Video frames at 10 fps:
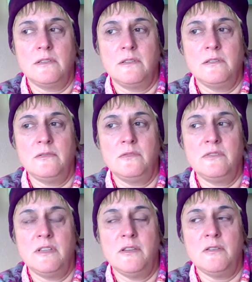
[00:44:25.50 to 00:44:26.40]

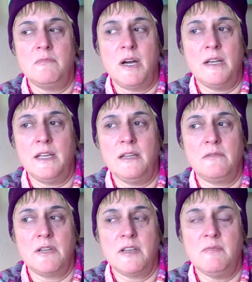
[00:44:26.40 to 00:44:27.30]
losing your money
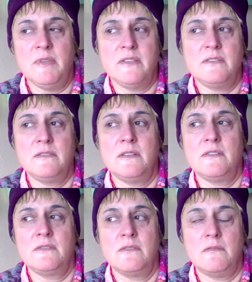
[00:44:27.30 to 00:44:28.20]
or your
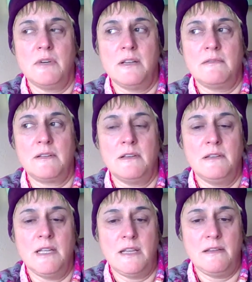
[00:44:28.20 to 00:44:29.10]
business or whatever.
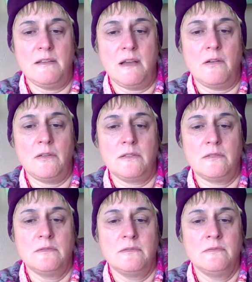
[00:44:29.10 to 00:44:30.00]
Let it out.
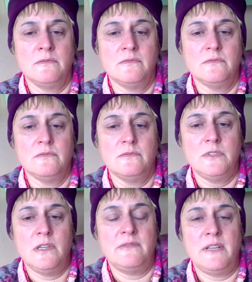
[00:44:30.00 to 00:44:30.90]

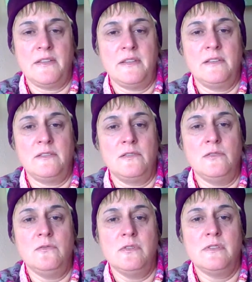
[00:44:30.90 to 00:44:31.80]
You have nothing to
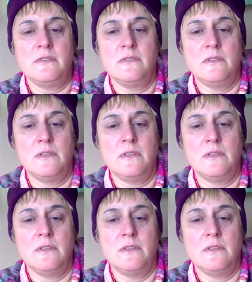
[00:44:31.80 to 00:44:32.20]
lose.